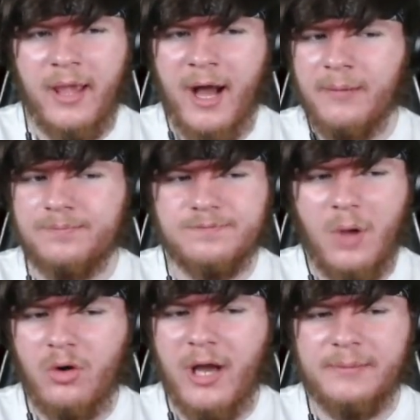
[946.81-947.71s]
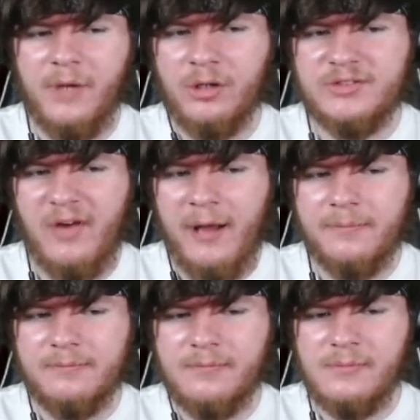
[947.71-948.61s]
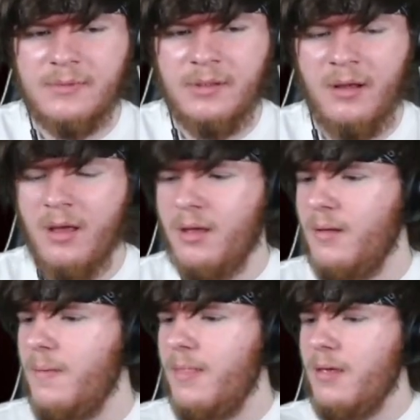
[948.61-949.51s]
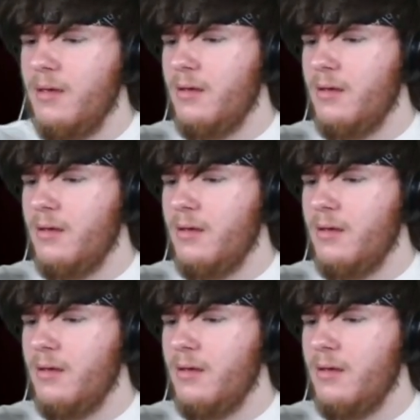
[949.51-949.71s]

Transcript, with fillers: Yeah, okay, no, it's fine. Be careful for all, you know...